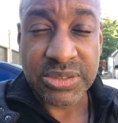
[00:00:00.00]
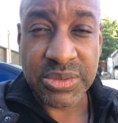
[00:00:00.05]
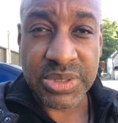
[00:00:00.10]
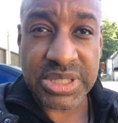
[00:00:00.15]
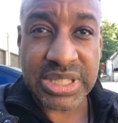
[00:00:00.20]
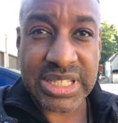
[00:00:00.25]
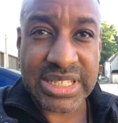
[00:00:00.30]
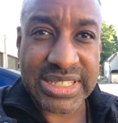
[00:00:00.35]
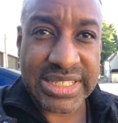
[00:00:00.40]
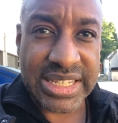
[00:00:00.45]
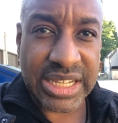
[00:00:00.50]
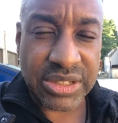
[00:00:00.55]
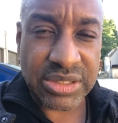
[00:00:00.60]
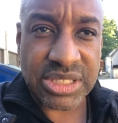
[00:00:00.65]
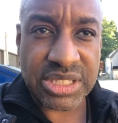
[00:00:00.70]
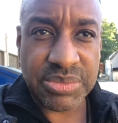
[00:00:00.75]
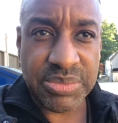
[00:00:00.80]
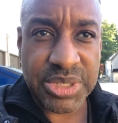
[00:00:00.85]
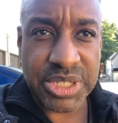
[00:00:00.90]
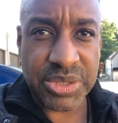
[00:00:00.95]
with the
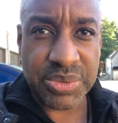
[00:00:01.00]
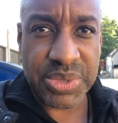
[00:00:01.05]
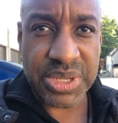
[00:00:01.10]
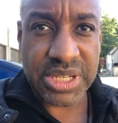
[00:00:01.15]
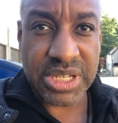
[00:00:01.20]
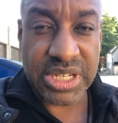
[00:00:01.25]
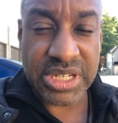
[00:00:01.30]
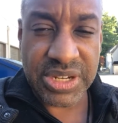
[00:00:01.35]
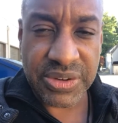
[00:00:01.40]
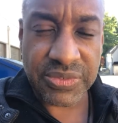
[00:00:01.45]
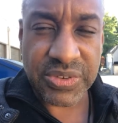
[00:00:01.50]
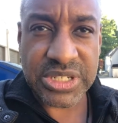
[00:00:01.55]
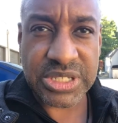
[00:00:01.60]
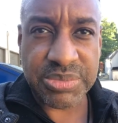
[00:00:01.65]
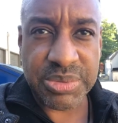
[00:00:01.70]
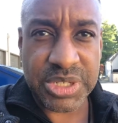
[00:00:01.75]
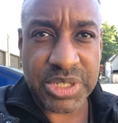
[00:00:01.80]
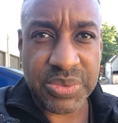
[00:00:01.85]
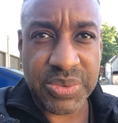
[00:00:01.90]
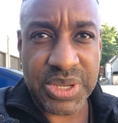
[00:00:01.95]
delta between the
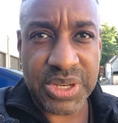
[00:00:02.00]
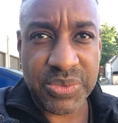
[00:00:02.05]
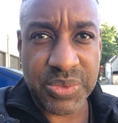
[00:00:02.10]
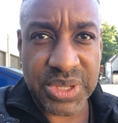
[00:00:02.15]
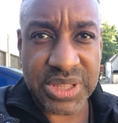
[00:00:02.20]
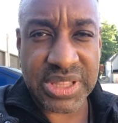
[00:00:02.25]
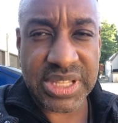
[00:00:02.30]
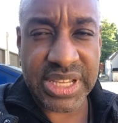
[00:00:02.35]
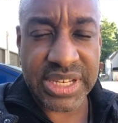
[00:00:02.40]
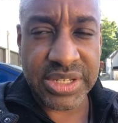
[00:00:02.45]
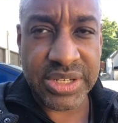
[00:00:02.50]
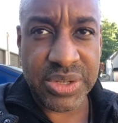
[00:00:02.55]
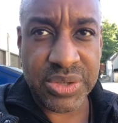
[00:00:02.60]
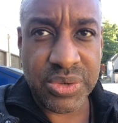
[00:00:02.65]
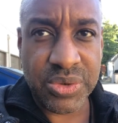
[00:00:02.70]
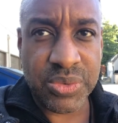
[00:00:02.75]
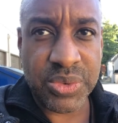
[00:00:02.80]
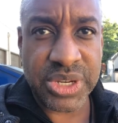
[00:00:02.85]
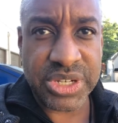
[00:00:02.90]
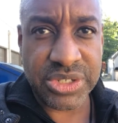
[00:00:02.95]
difference between what they
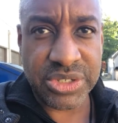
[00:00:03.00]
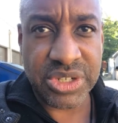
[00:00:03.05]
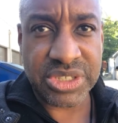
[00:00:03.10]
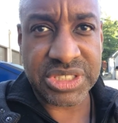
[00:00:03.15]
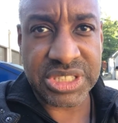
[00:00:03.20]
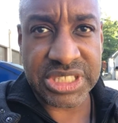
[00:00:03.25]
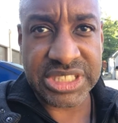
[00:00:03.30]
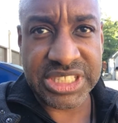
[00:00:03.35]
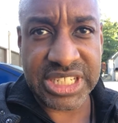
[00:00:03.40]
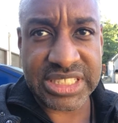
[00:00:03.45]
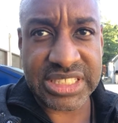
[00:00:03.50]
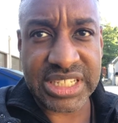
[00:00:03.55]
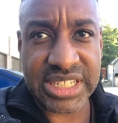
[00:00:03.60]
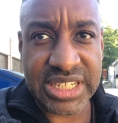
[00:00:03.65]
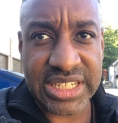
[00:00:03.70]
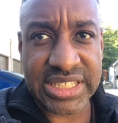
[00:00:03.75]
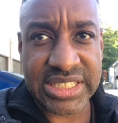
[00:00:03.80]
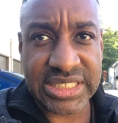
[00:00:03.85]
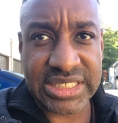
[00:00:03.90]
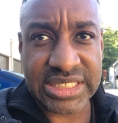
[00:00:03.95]
do, what your
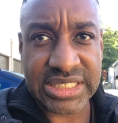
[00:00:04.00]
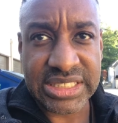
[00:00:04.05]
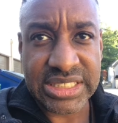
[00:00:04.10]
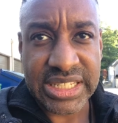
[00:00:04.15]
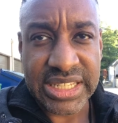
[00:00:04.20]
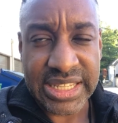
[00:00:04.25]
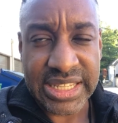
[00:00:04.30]
suggestion is